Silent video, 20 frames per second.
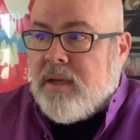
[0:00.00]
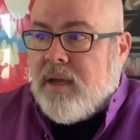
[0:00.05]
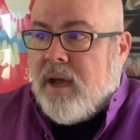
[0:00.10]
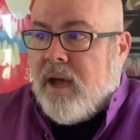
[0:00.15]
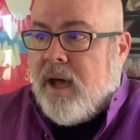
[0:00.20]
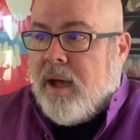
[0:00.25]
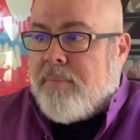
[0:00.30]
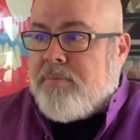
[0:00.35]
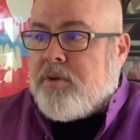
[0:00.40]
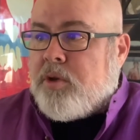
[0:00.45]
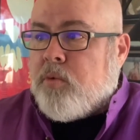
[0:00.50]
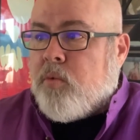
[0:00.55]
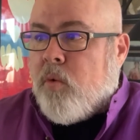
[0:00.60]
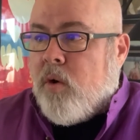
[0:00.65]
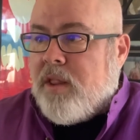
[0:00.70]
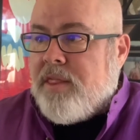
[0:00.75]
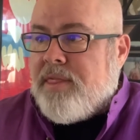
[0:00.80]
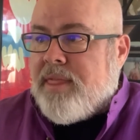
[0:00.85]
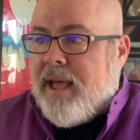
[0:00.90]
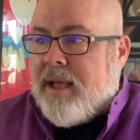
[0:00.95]
Up to
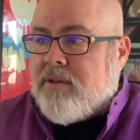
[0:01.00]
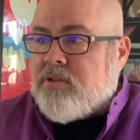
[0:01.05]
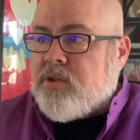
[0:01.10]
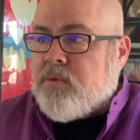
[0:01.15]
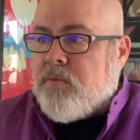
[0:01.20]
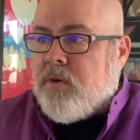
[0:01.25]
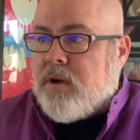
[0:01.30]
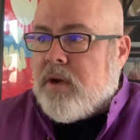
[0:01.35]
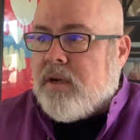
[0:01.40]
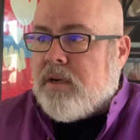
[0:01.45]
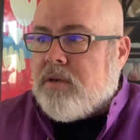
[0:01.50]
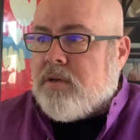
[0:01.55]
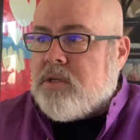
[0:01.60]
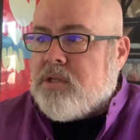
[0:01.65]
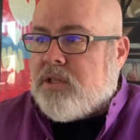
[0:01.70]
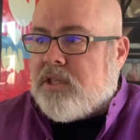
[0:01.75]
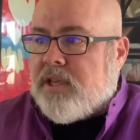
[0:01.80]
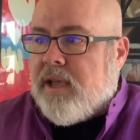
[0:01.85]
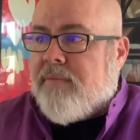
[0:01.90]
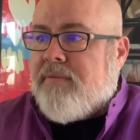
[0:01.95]

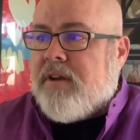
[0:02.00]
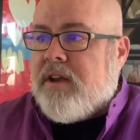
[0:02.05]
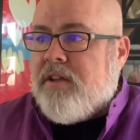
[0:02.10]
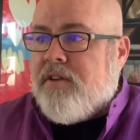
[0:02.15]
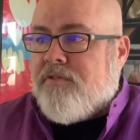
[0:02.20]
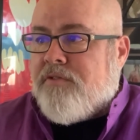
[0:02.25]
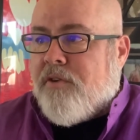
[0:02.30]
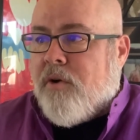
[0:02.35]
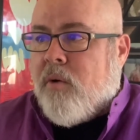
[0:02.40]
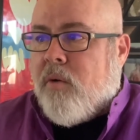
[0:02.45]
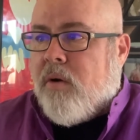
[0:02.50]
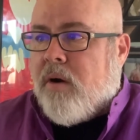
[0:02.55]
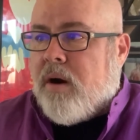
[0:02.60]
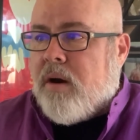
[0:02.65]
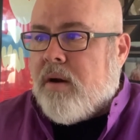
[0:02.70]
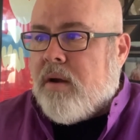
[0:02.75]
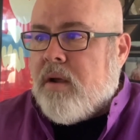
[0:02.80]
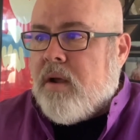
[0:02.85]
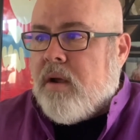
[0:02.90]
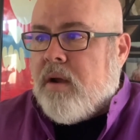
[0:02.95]
1,174
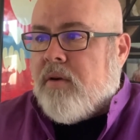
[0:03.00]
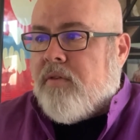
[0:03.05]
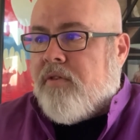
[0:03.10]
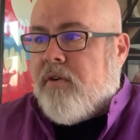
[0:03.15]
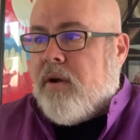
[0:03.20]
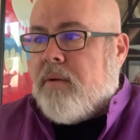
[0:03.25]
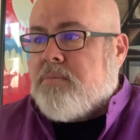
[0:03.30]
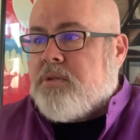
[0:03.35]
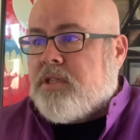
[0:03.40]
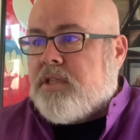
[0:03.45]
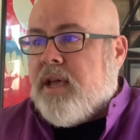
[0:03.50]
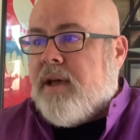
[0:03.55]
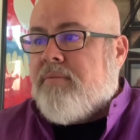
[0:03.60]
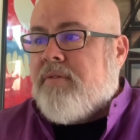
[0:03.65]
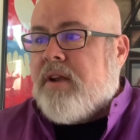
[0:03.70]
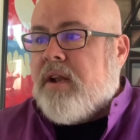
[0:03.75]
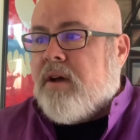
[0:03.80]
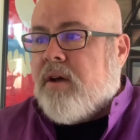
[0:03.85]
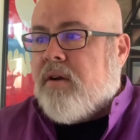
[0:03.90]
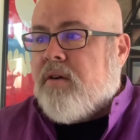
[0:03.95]
from
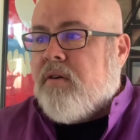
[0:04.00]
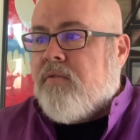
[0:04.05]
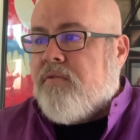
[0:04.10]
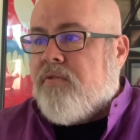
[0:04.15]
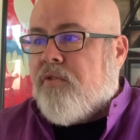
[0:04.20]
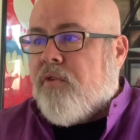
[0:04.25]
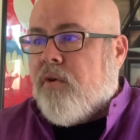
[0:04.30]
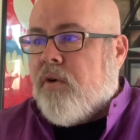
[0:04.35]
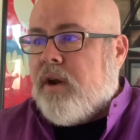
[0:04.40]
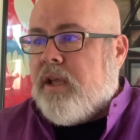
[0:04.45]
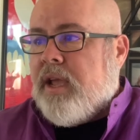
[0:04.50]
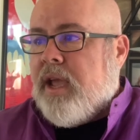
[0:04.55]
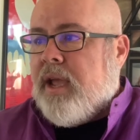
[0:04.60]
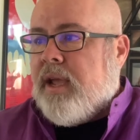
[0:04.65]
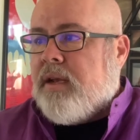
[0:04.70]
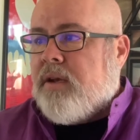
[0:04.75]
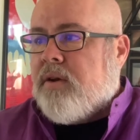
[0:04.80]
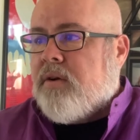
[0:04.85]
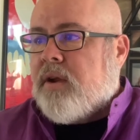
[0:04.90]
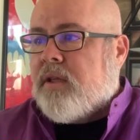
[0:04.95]

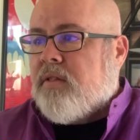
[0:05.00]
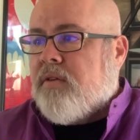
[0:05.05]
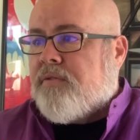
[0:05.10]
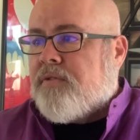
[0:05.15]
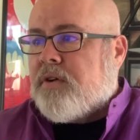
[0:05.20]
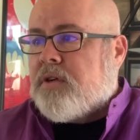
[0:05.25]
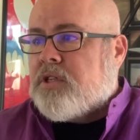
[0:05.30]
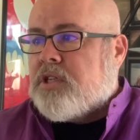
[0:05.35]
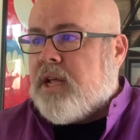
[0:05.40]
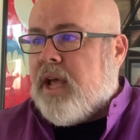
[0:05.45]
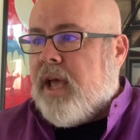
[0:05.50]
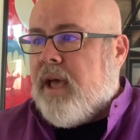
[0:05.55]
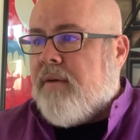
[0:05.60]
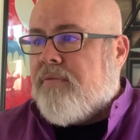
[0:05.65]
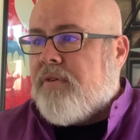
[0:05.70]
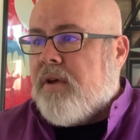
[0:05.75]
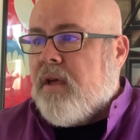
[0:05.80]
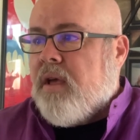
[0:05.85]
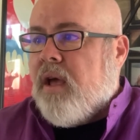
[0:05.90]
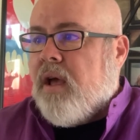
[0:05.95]
748 during the first half